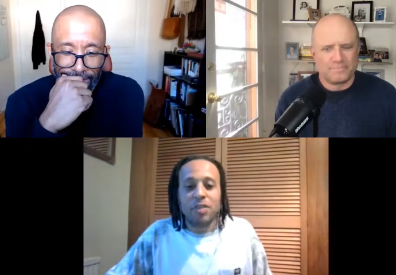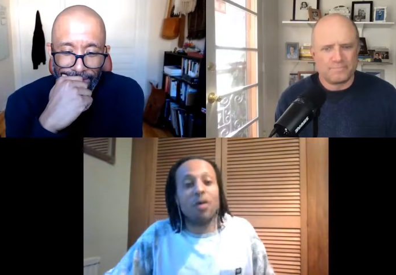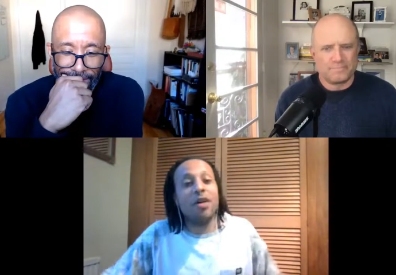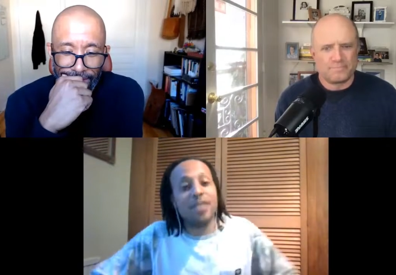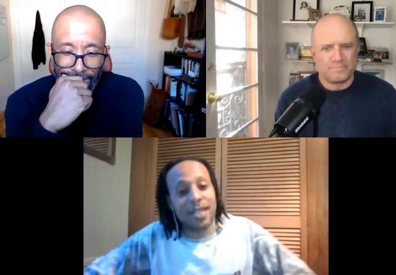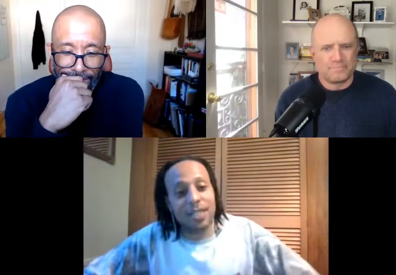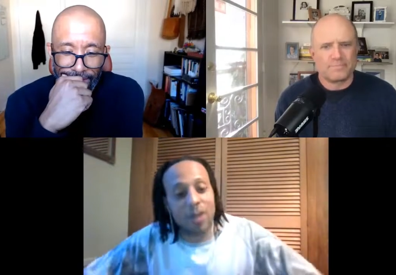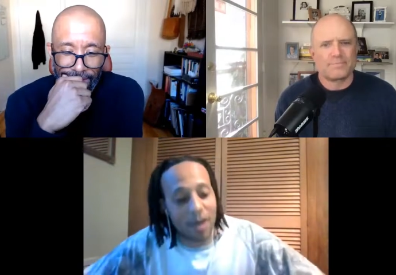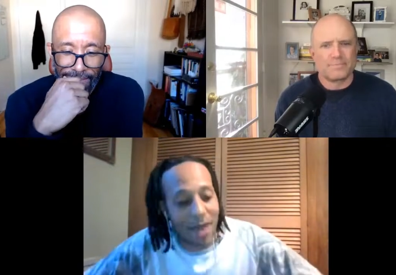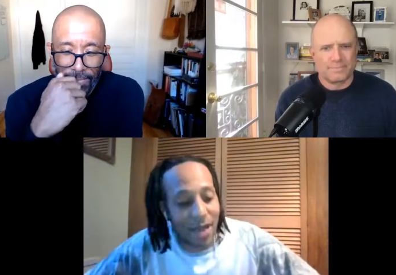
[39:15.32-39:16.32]
Speaker 1: So on
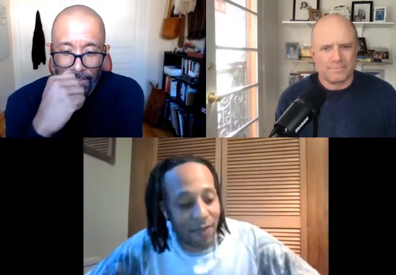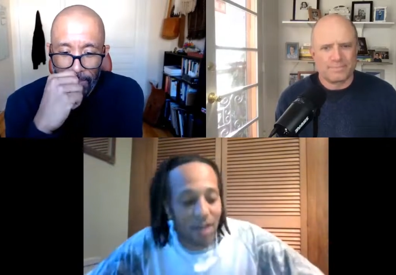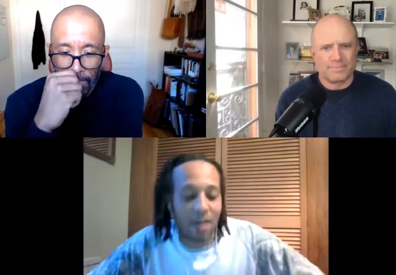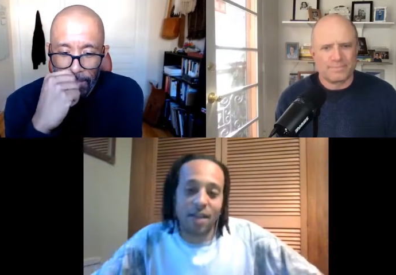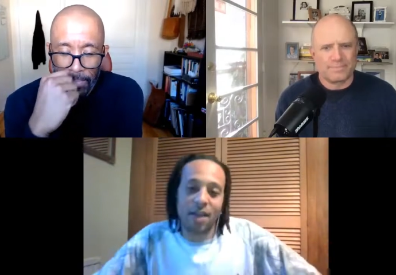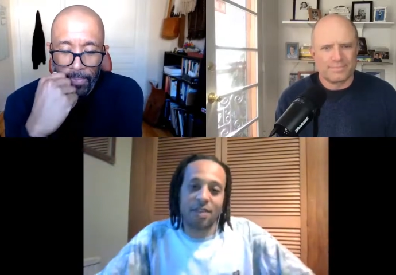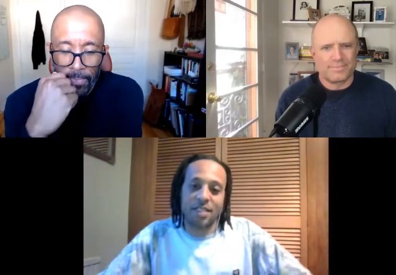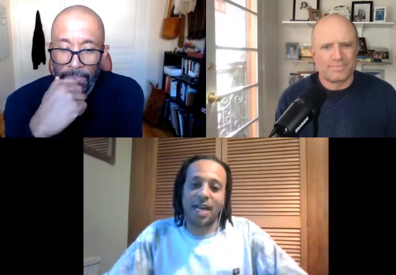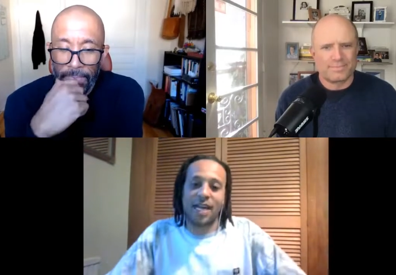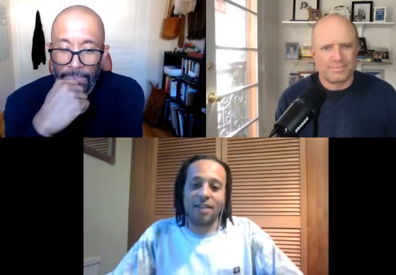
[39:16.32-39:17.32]
TikTok, I'm at the only other
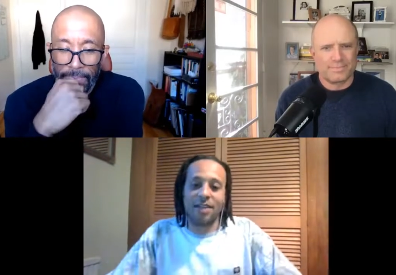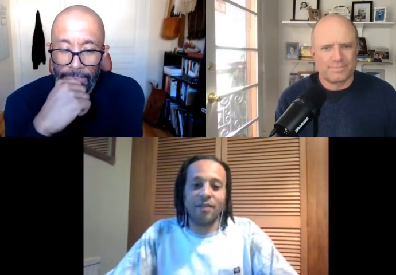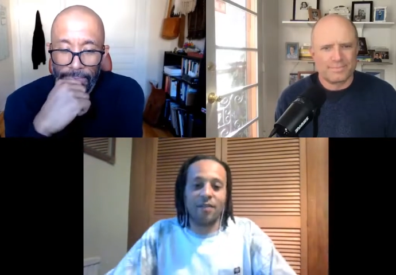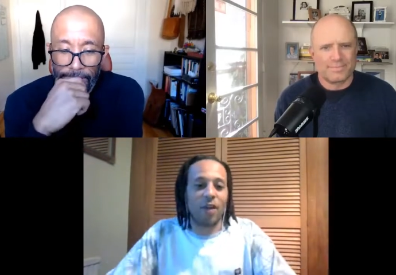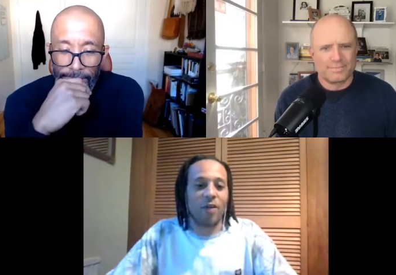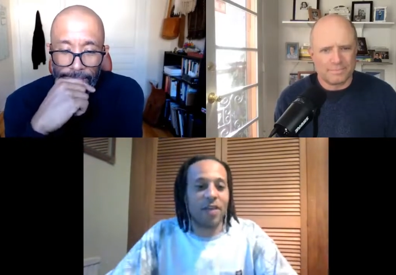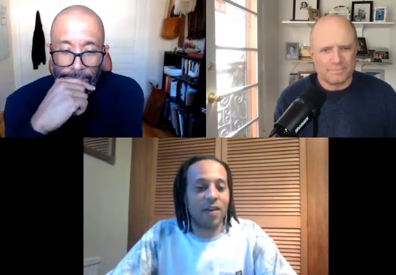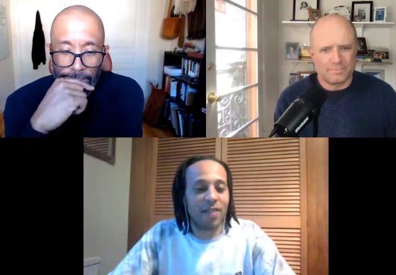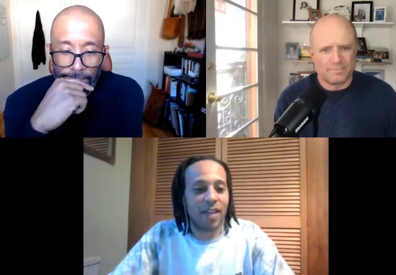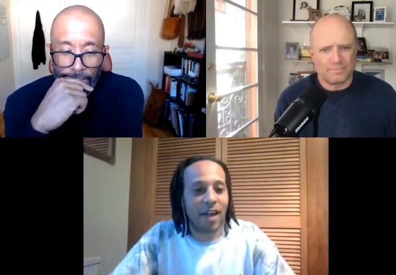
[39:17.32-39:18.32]
Dan. You can follow me
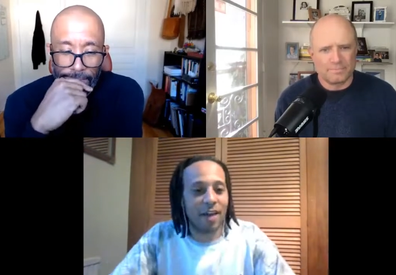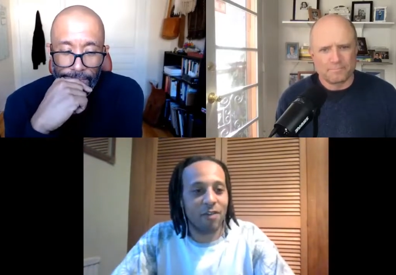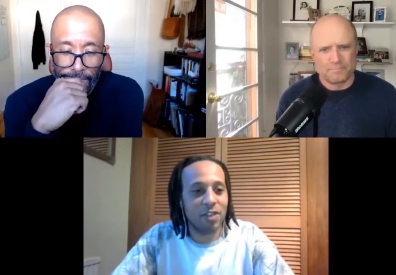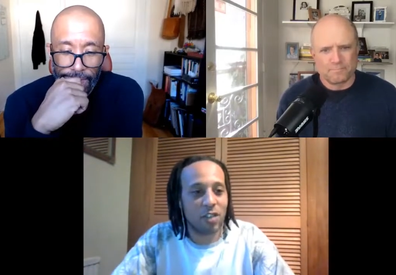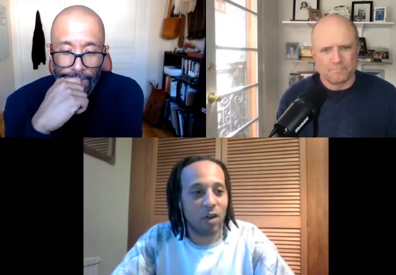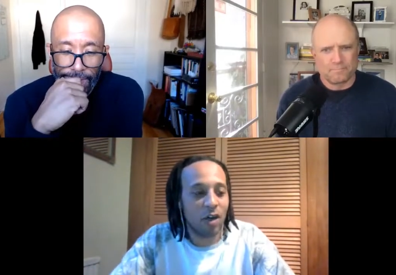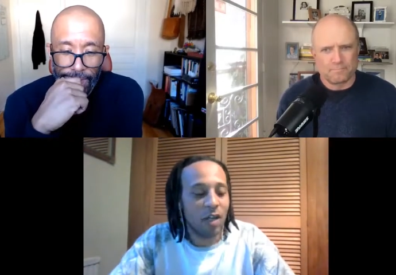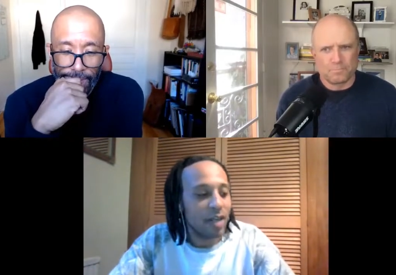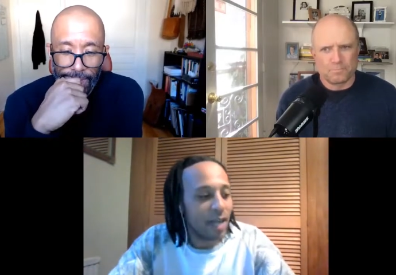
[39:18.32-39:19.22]
over there for sure.